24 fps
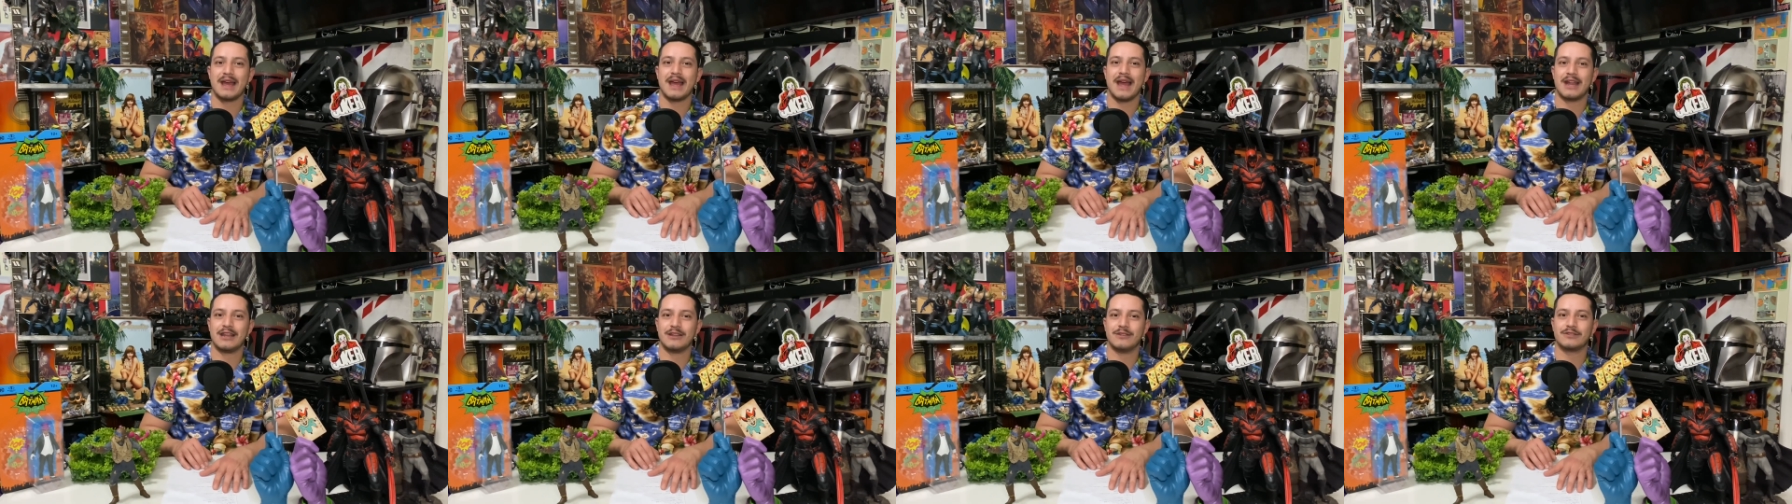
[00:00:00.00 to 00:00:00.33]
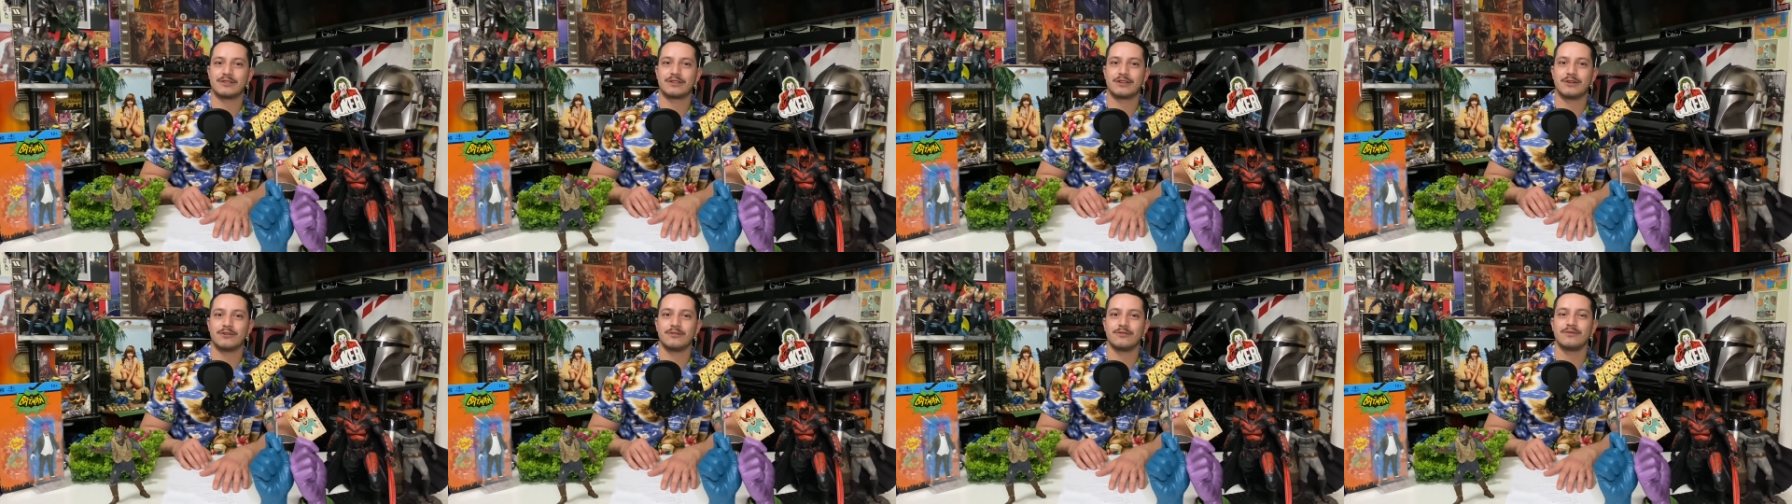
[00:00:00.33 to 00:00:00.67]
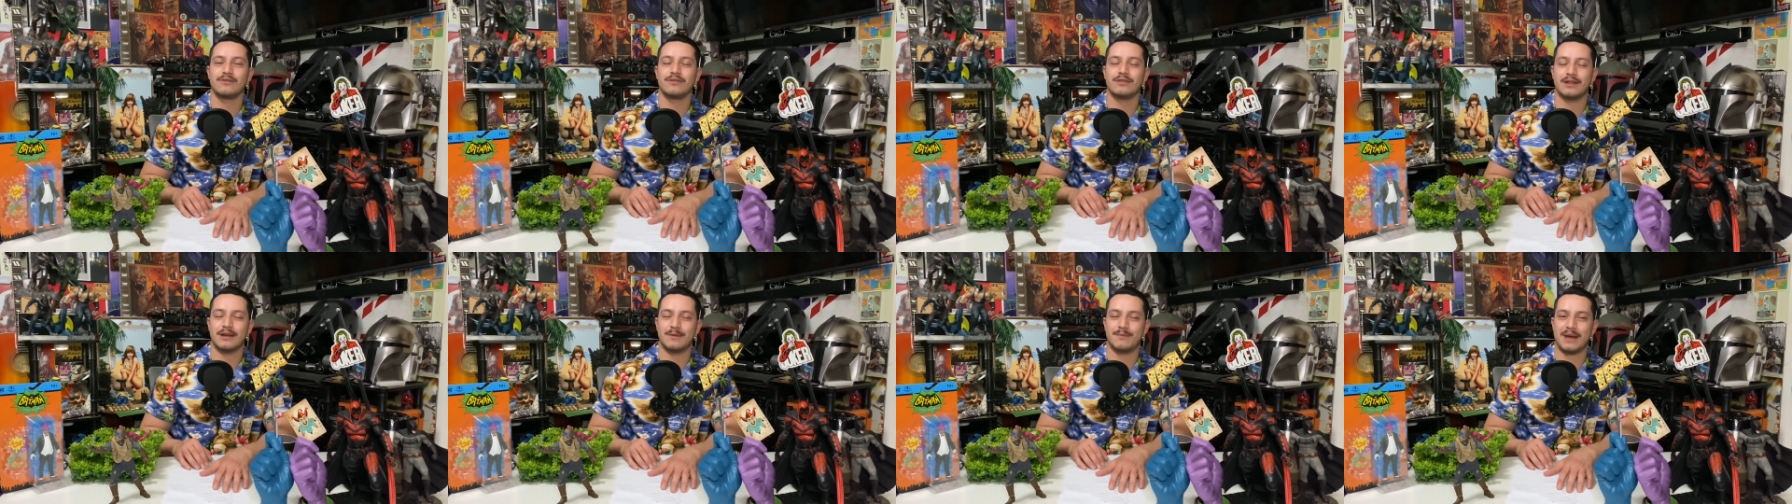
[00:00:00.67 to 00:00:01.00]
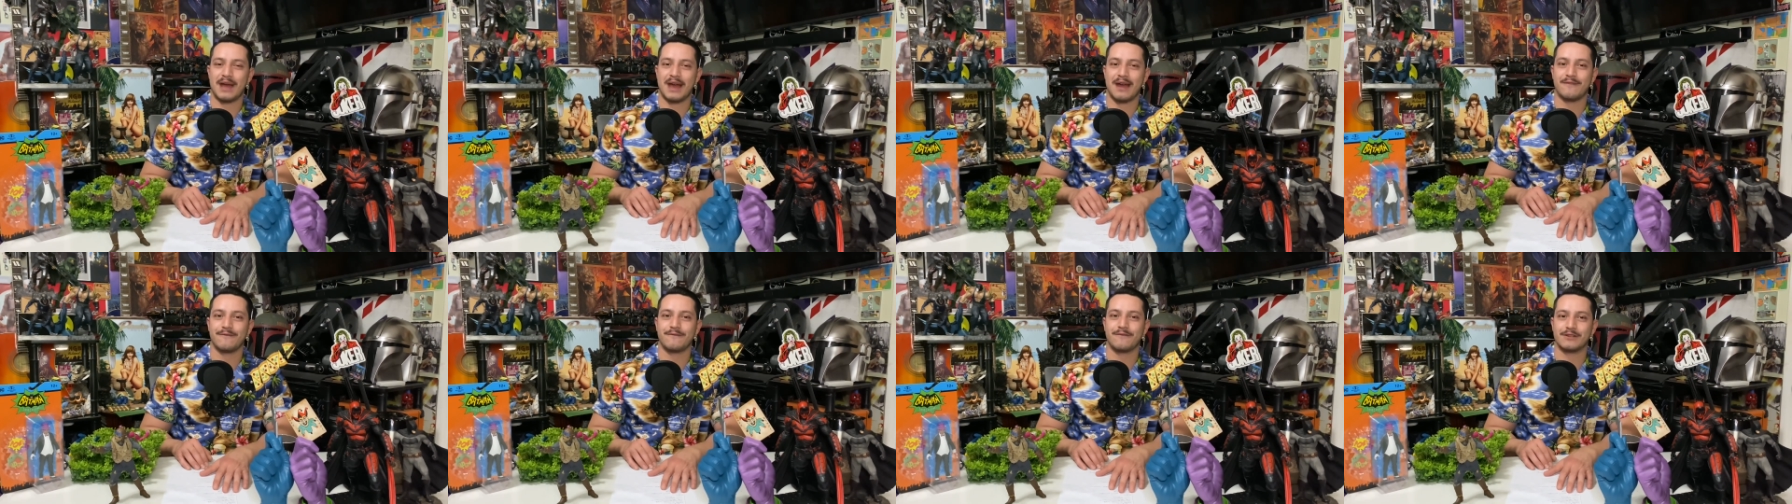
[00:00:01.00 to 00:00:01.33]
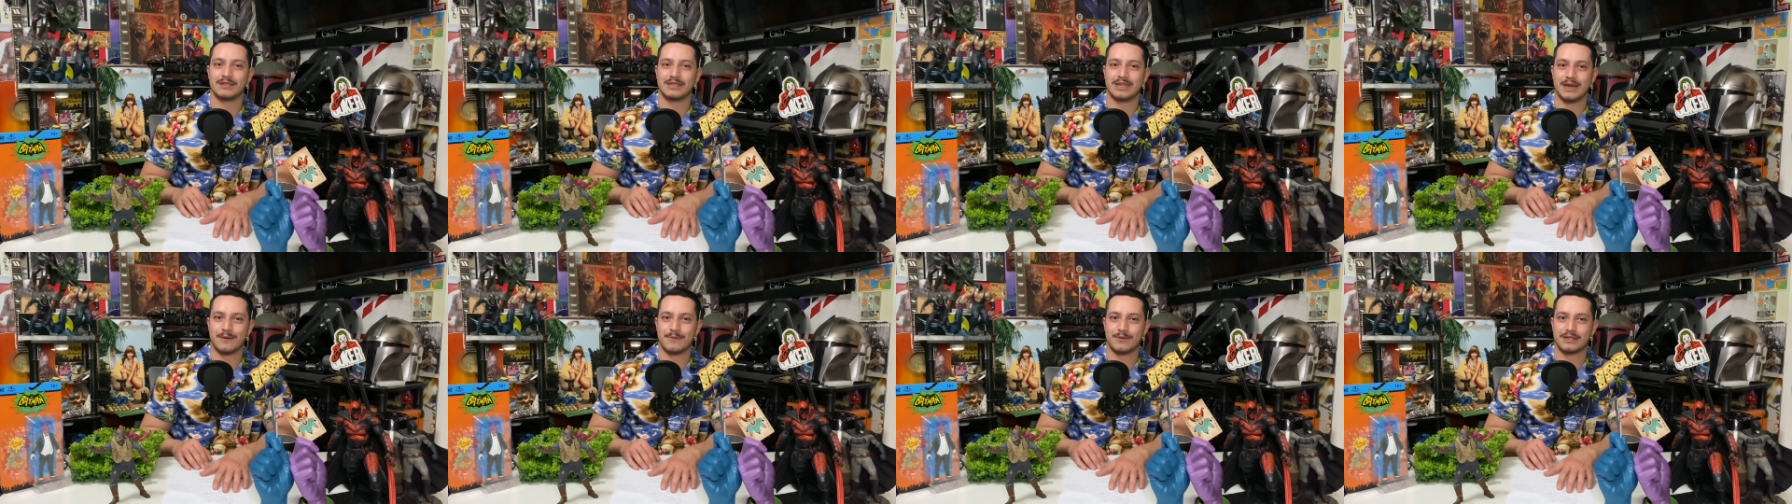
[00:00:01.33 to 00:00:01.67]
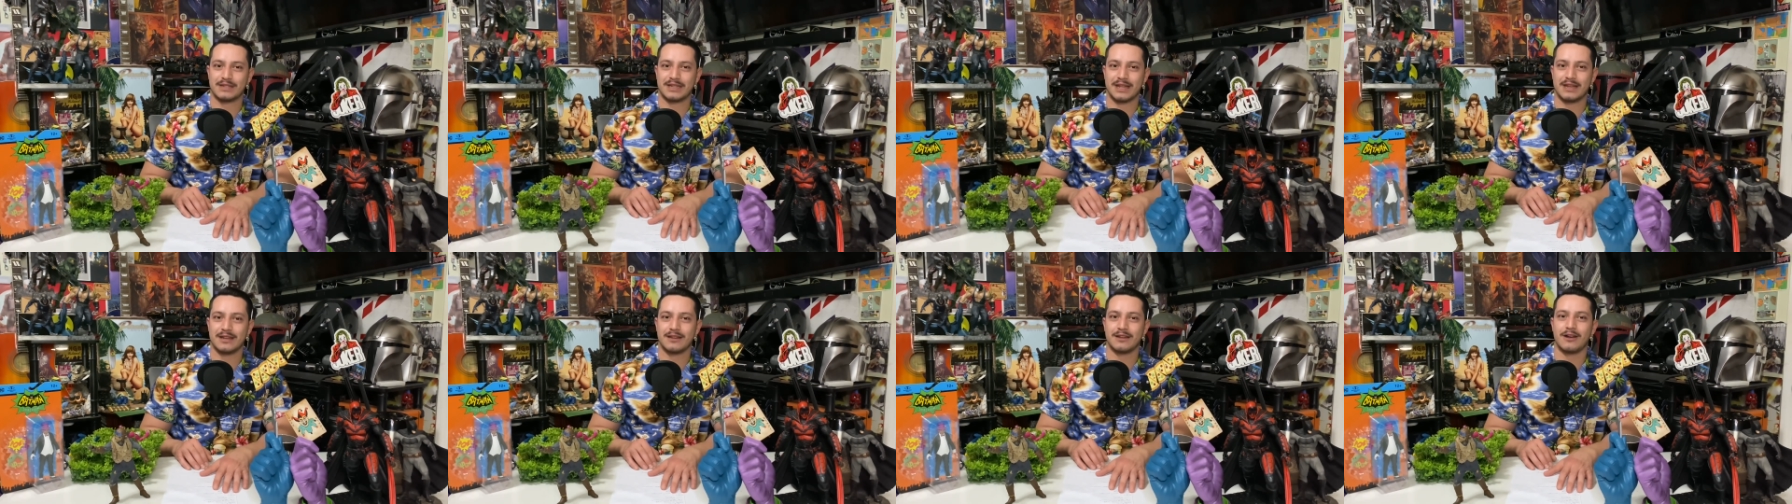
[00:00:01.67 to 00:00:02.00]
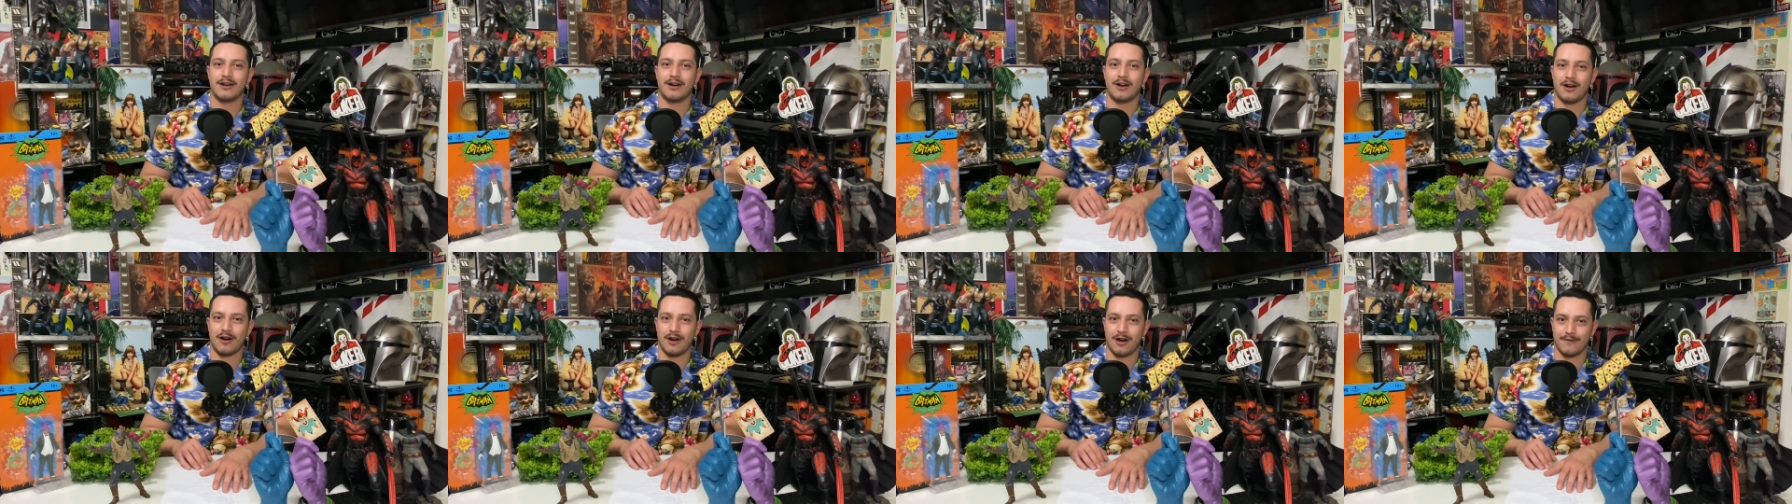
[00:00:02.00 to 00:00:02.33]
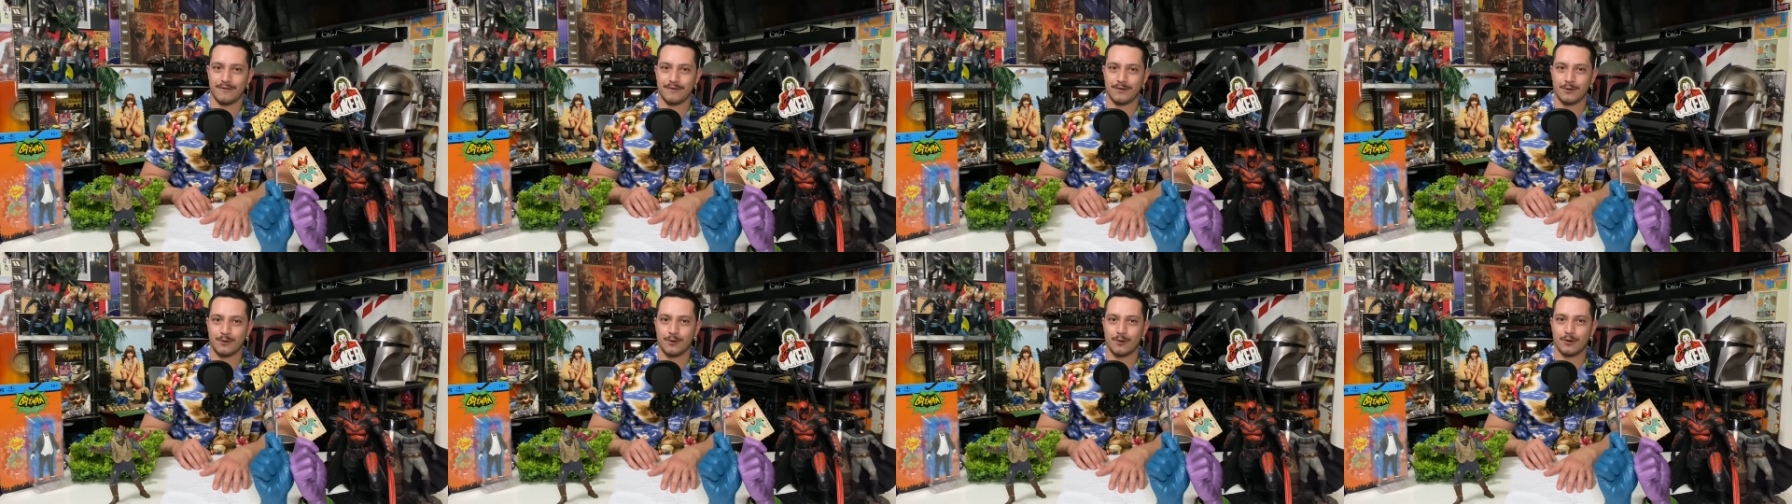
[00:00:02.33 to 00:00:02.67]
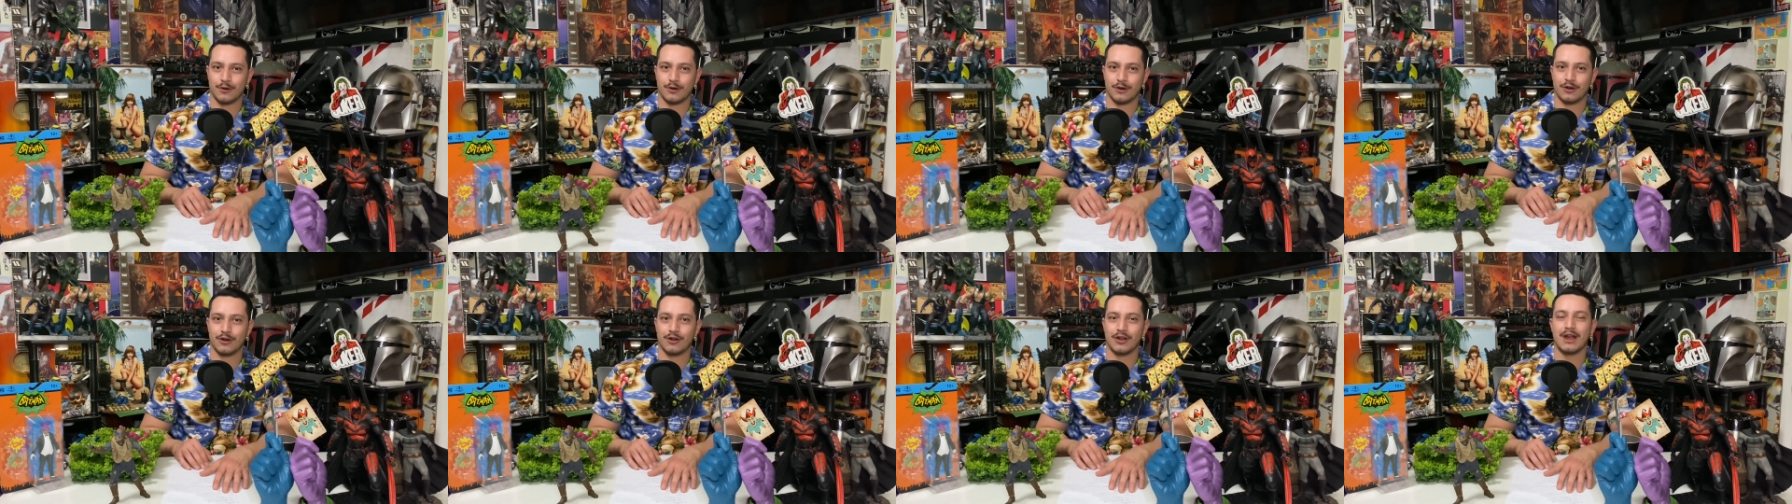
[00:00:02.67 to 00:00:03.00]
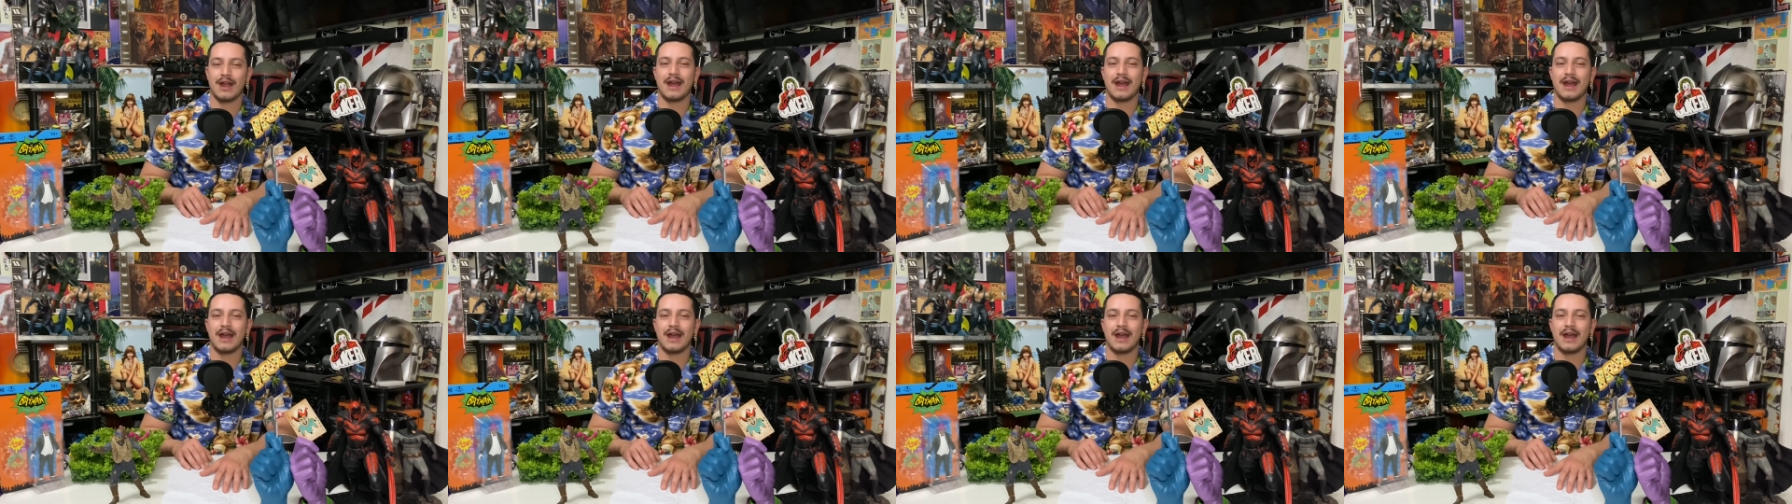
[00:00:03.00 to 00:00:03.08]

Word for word: and use code the bat for 10% off your order.